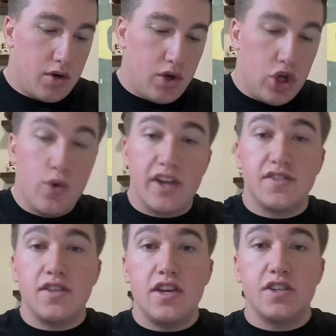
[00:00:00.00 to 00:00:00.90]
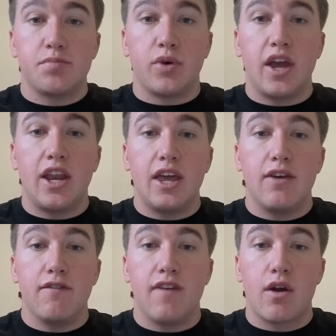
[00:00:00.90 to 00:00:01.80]
USC is playing a
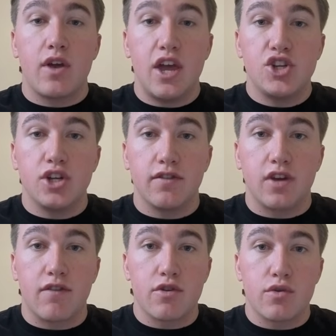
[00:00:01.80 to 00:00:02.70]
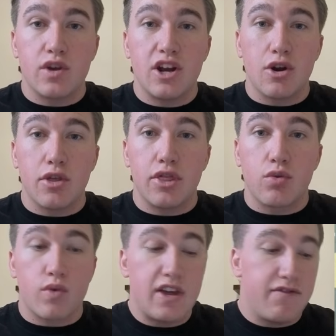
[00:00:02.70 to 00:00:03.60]
variation of cover 3 here, a
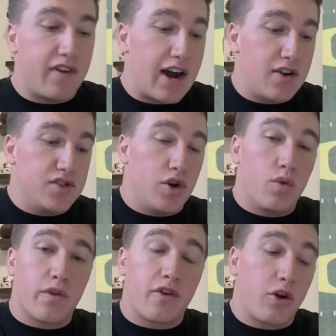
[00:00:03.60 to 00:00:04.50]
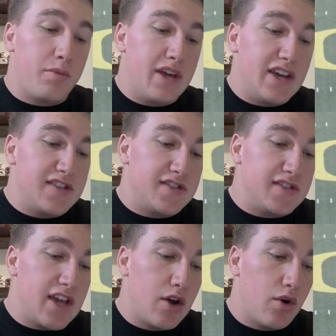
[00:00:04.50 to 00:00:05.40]
3-fire zone where they're going to be in a
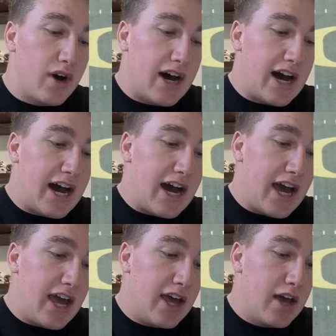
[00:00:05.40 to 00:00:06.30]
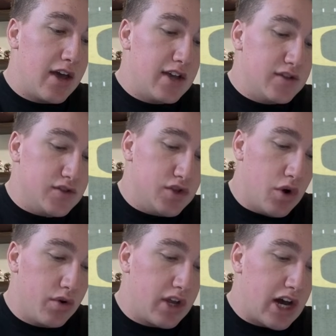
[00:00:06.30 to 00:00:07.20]
single high
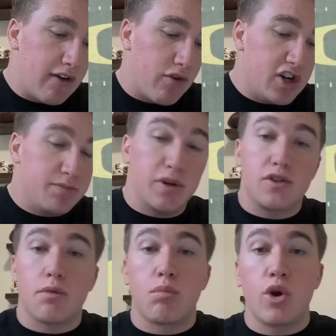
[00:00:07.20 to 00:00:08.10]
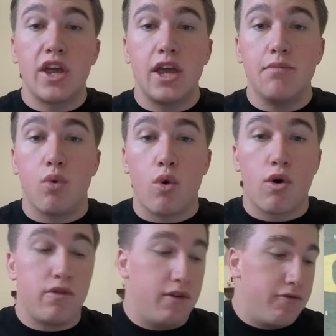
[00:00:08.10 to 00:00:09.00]
zone coverage, but they're bringing
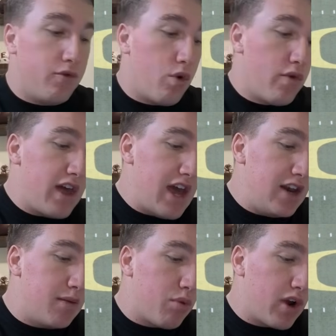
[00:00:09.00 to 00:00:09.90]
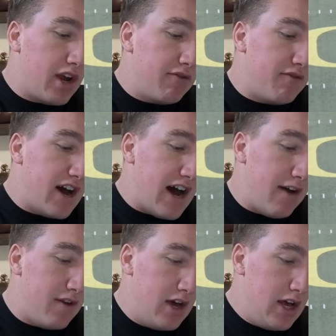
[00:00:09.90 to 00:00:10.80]
more than 4. They end up bringing
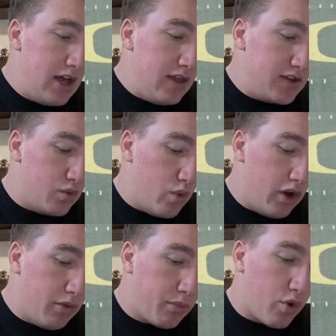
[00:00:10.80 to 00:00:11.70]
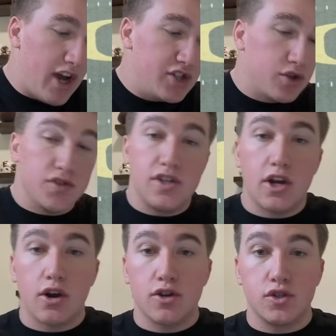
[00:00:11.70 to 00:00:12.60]
5. This will pressures
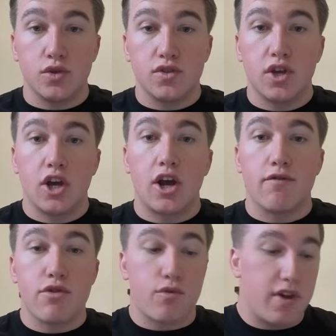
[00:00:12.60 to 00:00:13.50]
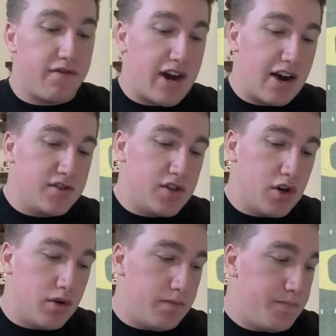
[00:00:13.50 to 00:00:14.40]
here, so it's cover 3 fire
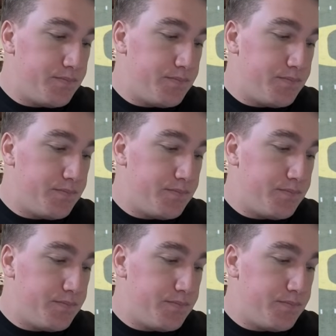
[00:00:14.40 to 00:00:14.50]
zone.